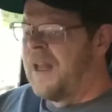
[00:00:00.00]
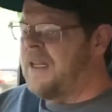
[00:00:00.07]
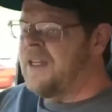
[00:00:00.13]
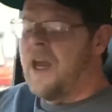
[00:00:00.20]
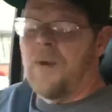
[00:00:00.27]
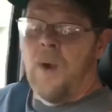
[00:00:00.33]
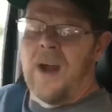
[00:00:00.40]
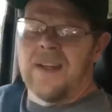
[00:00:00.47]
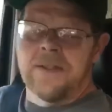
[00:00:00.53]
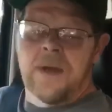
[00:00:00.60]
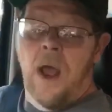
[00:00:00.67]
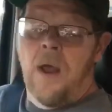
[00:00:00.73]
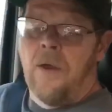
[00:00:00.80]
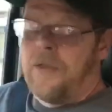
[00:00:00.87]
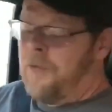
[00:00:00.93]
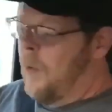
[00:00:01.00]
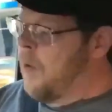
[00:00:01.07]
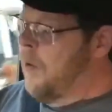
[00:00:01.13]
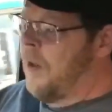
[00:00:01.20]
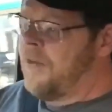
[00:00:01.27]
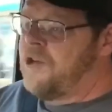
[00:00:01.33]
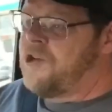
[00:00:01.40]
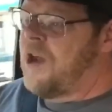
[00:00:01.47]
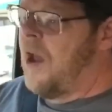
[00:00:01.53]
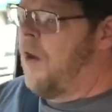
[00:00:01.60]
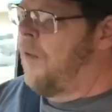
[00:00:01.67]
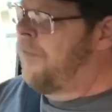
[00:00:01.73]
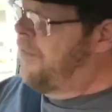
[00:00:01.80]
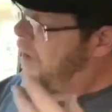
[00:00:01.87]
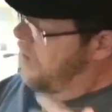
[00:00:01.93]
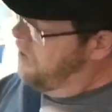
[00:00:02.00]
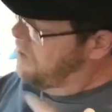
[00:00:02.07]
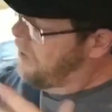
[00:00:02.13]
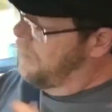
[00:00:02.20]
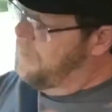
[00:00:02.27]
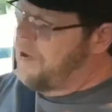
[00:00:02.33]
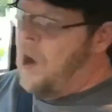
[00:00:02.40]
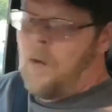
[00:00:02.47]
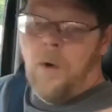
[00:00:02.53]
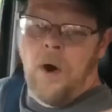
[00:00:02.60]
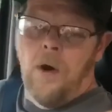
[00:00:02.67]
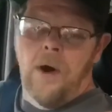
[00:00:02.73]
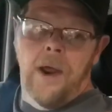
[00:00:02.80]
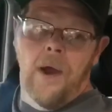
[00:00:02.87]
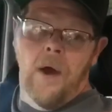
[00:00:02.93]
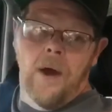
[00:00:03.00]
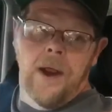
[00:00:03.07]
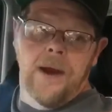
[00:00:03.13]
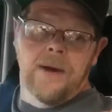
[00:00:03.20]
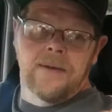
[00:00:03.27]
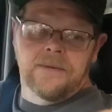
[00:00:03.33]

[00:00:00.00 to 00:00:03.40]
But you know what? Throw it on the shelf. No hurry on it.